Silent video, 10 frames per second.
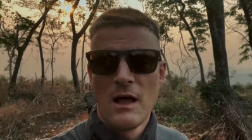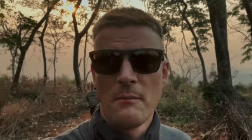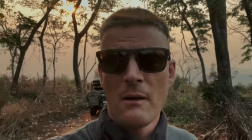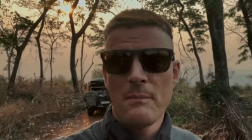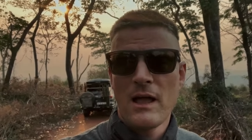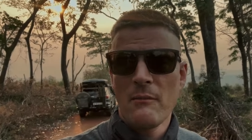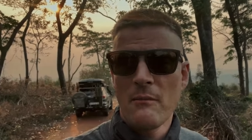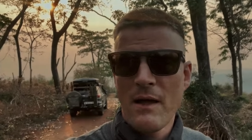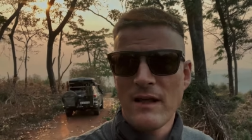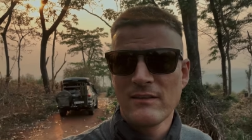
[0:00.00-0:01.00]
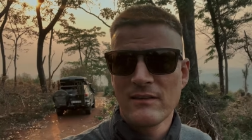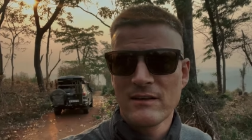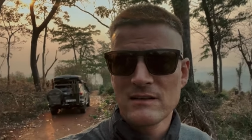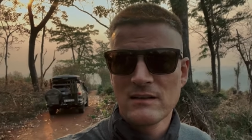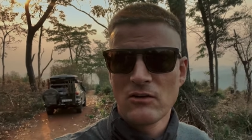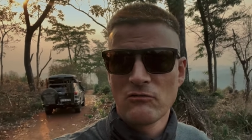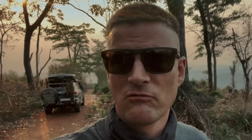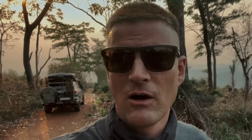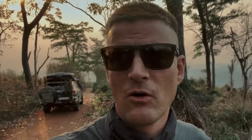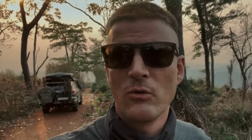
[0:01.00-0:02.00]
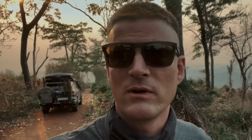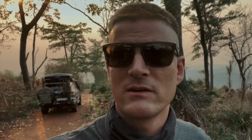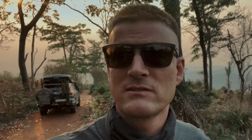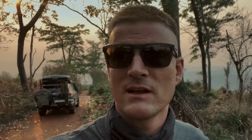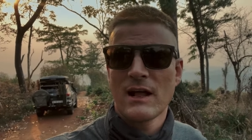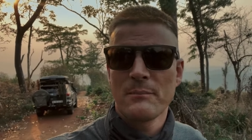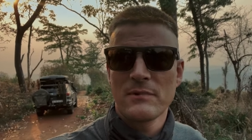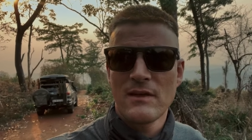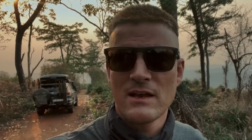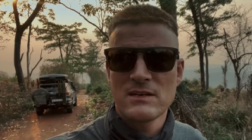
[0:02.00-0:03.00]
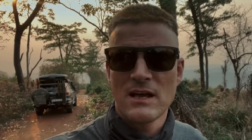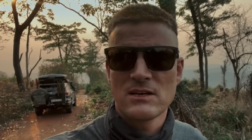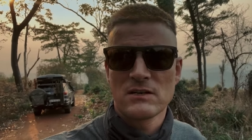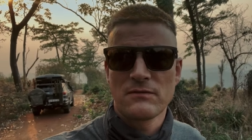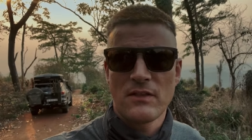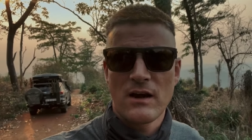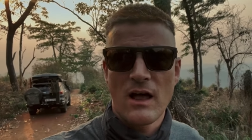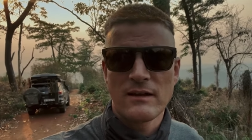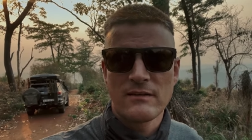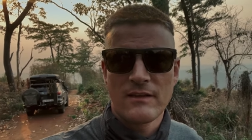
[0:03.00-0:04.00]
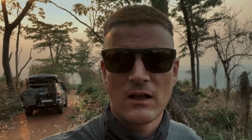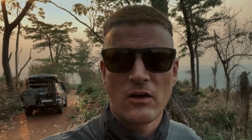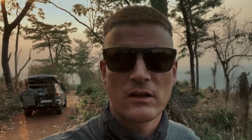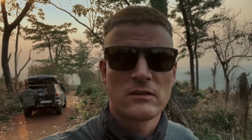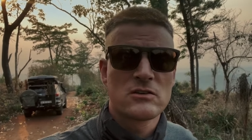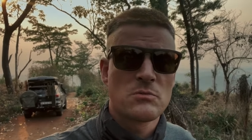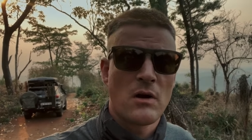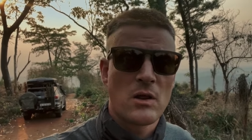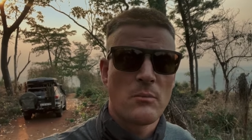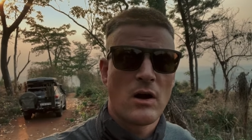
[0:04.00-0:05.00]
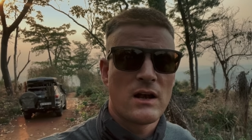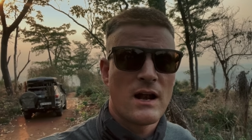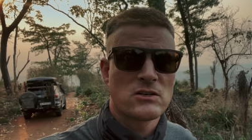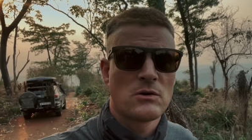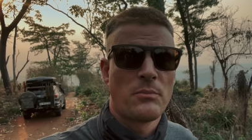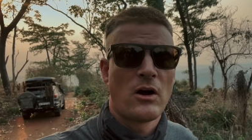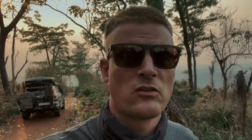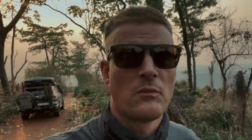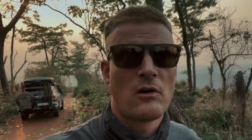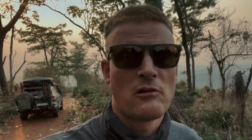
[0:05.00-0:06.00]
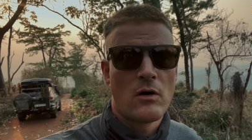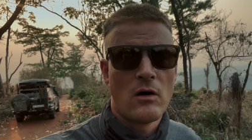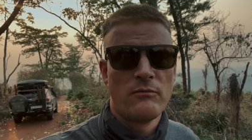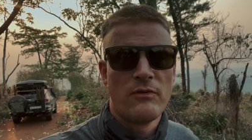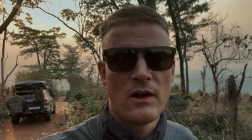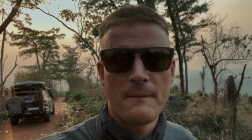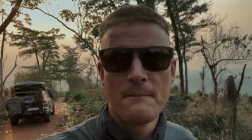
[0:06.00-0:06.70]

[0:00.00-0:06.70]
Might be coming back to this little road and setting up a tent here just for the night and then going into Chimanimani National Park tomorrow, hopefully.